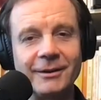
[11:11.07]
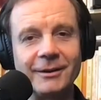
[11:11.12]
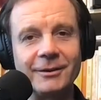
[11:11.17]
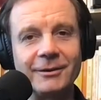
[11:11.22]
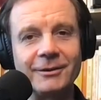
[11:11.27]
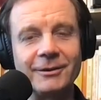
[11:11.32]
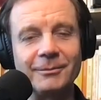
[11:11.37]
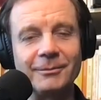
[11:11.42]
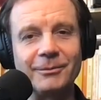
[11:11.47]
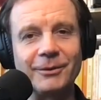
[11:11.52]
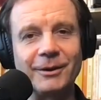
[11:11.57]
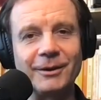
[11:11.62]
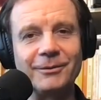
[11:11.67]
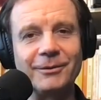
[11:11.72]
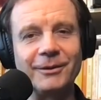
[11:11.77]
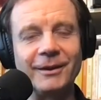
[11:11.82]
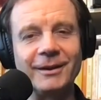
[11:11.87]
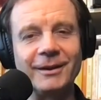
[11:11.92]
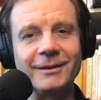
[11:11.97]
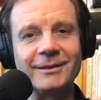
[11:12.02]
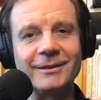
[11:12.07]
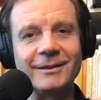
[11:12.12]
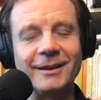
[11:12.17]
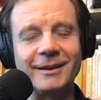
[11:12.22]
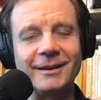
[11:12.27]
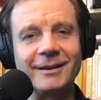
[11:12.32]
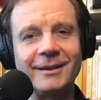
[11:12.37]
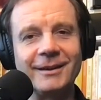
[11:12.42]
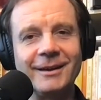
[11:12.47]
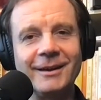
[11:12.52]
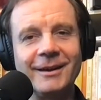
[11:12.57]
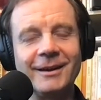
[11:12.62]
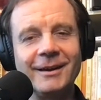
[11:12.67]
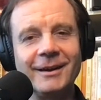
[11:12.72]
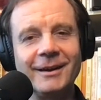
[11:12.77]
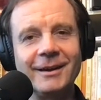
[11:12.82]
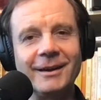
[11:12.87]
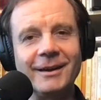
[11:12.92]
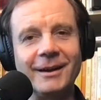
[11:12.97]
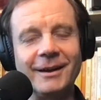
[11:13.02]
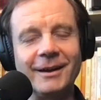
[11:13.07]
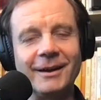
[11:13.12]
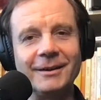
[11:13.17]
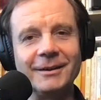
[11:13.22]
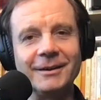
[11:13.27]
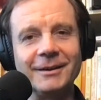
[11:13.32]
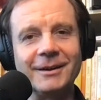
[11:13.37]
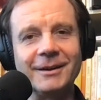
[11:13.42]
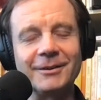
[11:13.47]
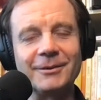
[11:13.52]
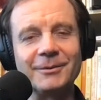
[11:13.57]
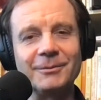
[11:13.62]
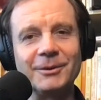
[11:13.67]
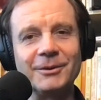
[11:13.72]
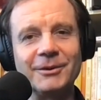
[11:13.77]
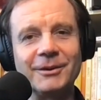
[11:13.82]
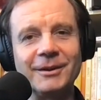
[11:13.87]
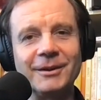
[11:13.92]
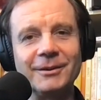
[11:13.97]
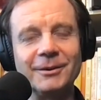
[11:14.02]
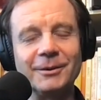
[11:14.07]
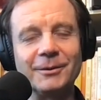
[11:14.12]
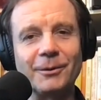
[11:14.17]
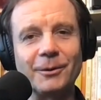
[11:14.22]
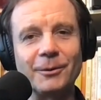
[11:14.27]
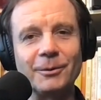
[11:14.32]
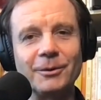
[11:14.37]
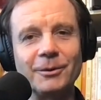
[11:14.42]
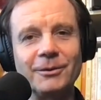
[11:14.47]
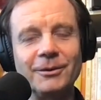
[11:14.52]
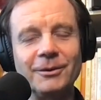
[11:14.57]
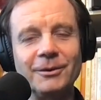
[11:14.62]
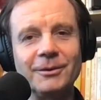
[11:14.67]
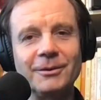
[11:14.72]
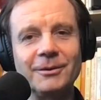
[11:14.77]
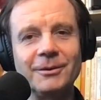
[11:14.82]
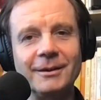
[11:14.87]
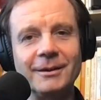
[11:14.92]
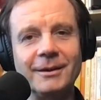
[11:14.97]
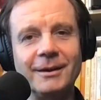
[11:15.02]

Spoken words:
there some fun things that customers can look forward to